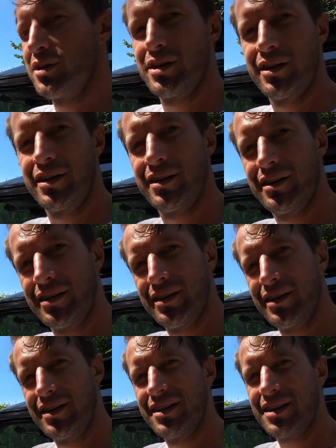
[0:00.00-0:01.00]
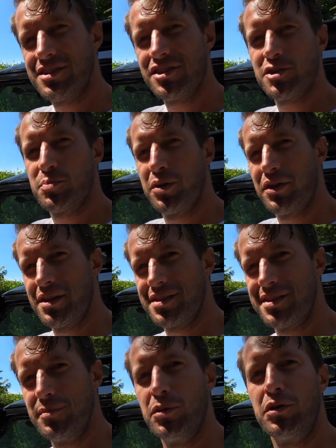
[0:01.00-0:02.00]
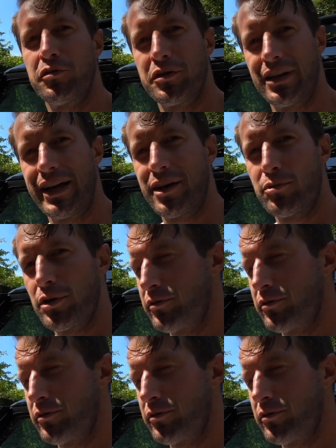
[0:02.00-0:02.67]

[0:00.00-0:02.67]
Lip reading: one doesn't just put the symbol for Land